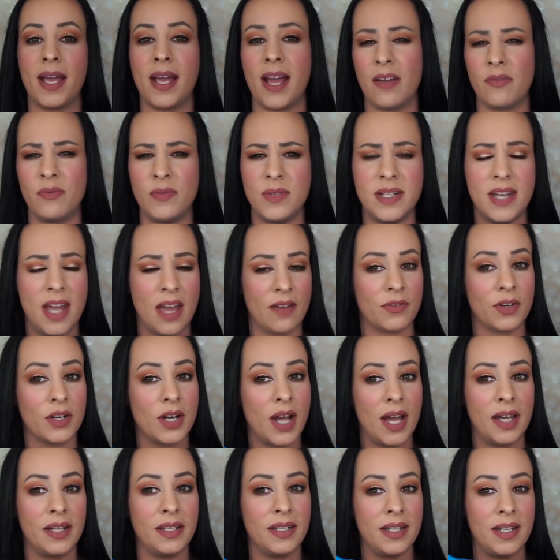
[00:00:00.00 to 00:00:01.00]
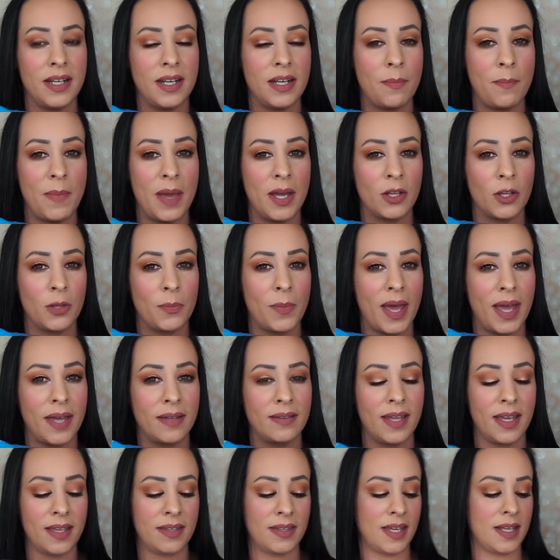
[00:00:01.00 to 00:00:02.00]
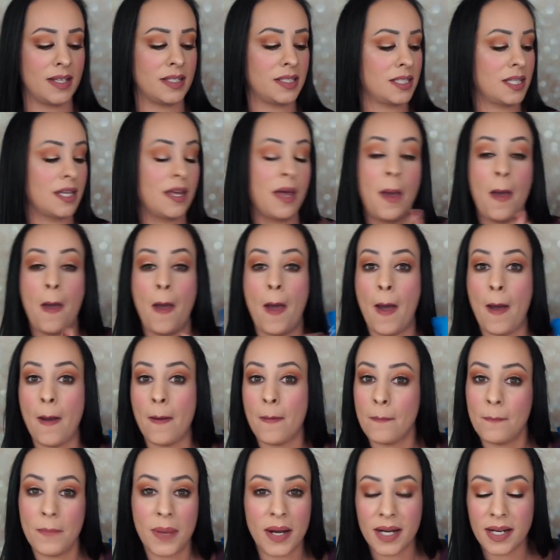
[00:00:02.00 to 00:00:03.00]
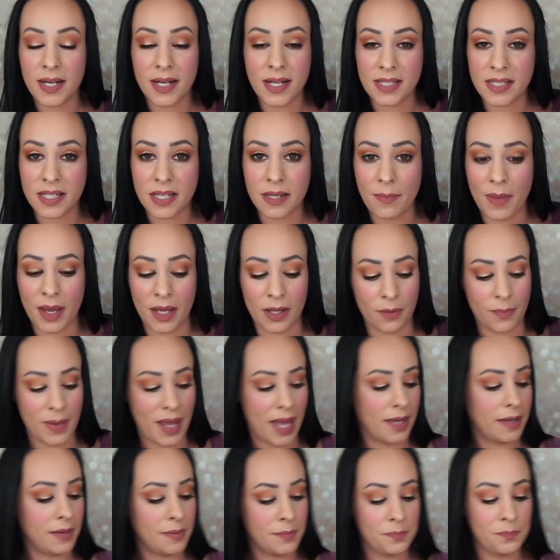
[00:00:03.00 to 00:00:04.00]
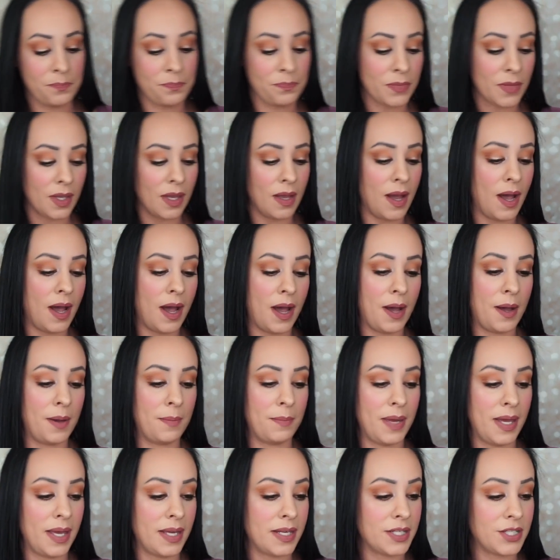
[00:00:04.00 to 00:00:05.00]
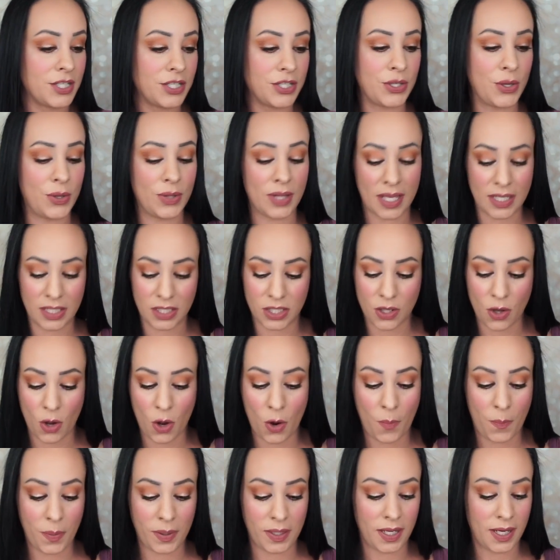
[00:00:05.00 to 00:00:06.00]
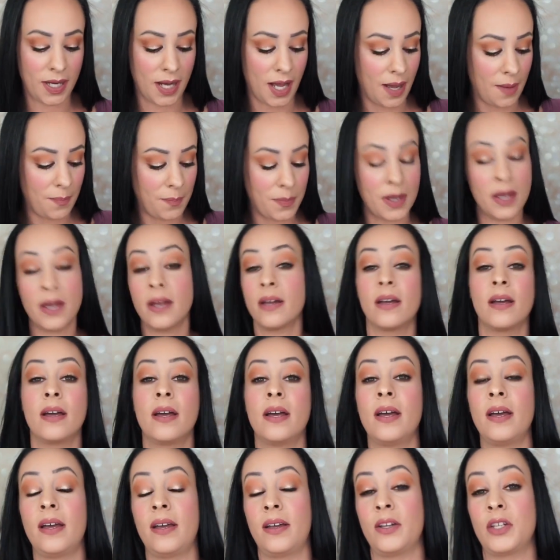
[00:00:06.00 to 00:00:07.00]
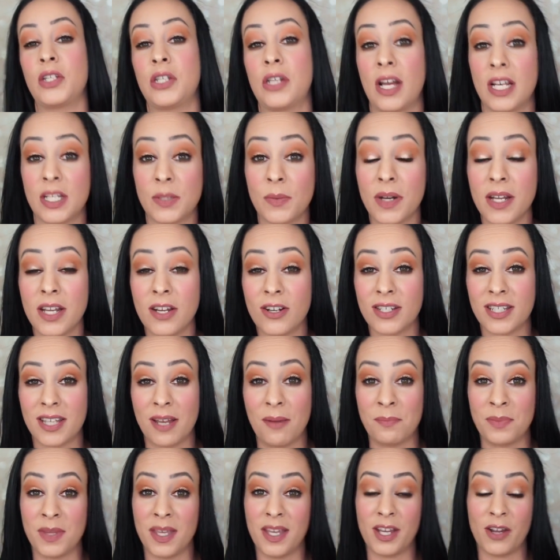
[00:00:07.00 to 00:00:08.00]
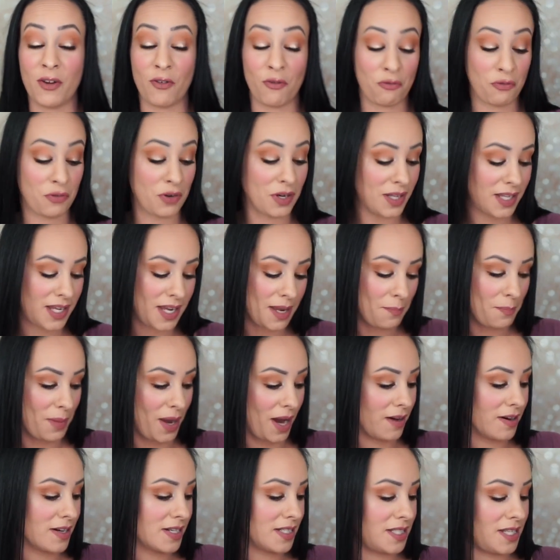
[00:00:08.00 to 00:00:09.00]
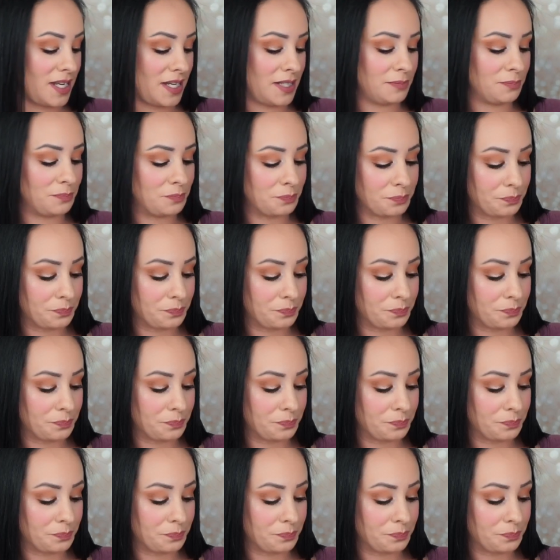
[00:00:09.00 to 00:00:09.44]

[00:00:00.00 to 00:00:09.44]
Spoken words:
I've never gotten it in a mailer bag like this, but it is in a mailer bag. So let's open it up. You guys want to hear something really embarrassing?